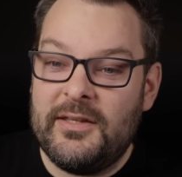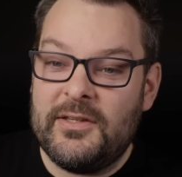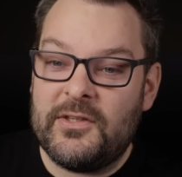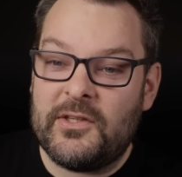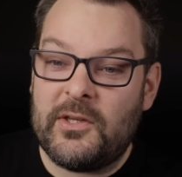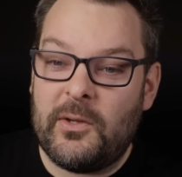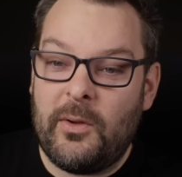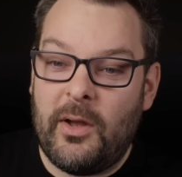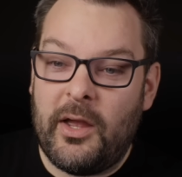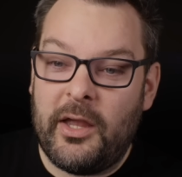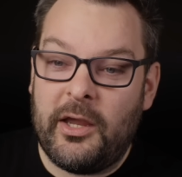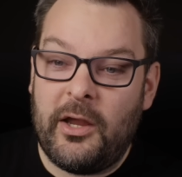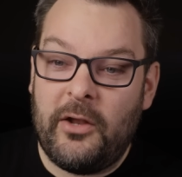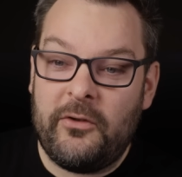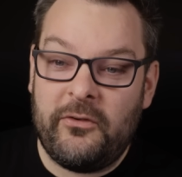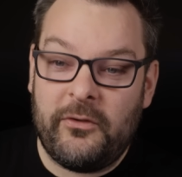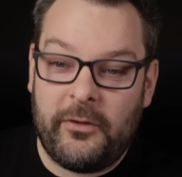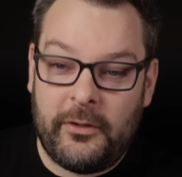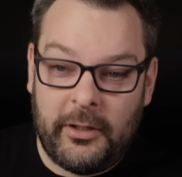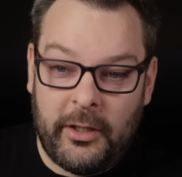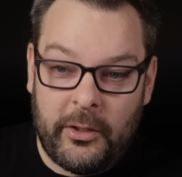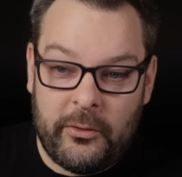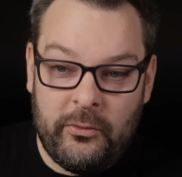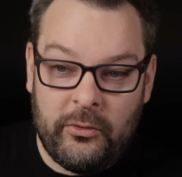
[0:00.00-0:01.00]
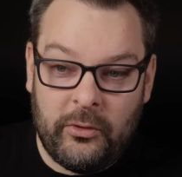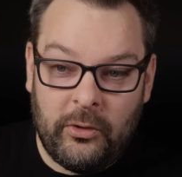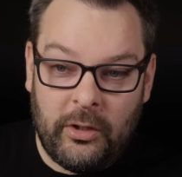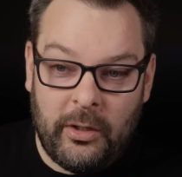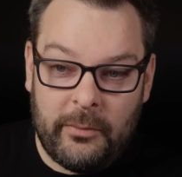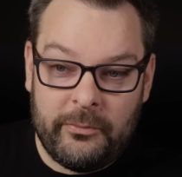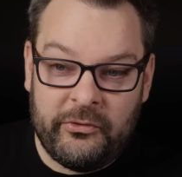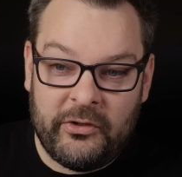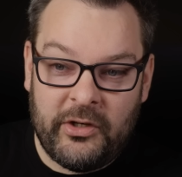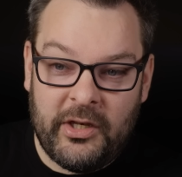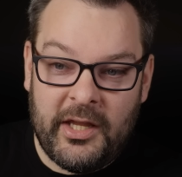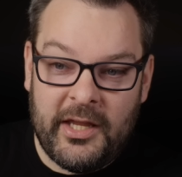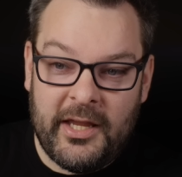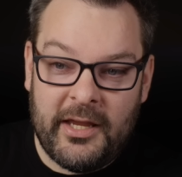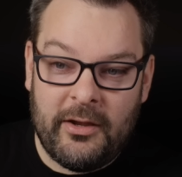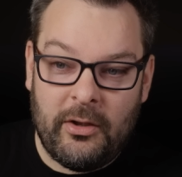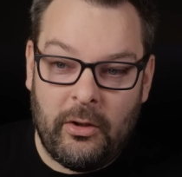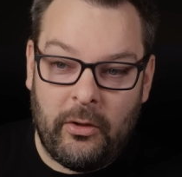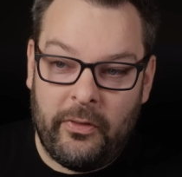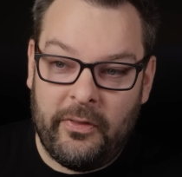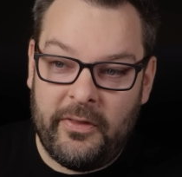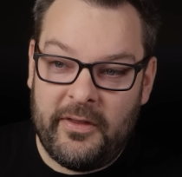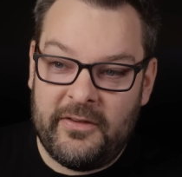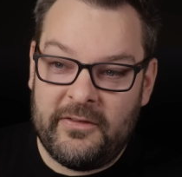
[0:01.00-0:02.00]
So I go to the local option here
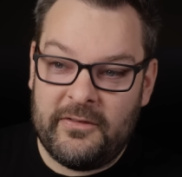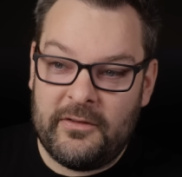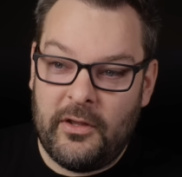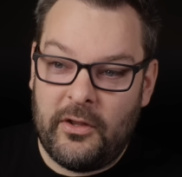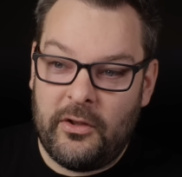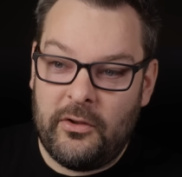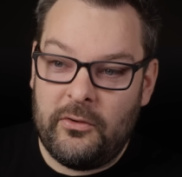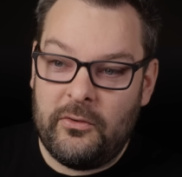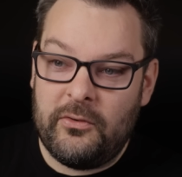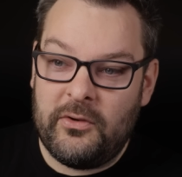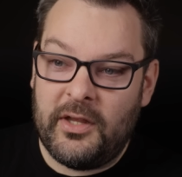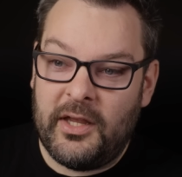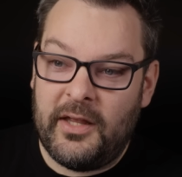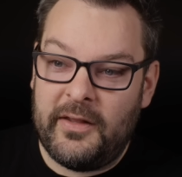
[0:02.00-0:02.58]
on this node